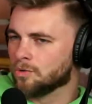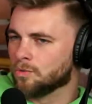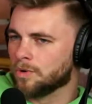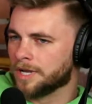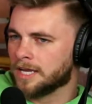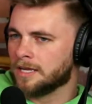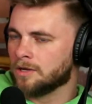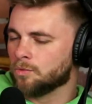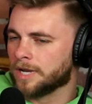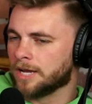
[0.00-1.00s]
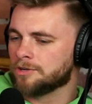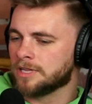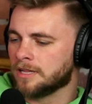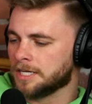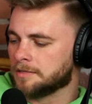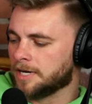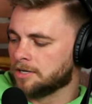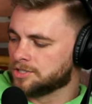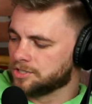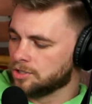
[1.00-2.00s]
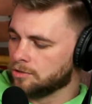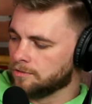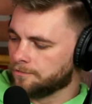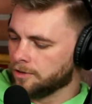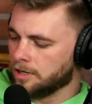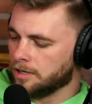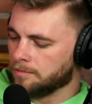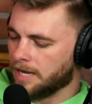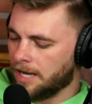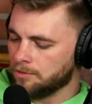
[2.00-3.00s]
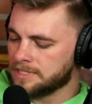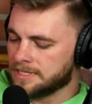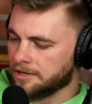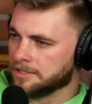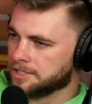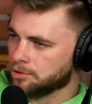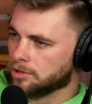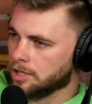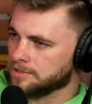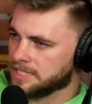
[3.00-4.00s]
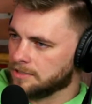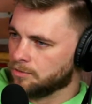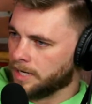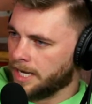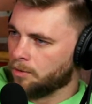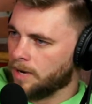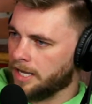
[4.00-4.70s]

what I really liked about it, I was there until closing when I went.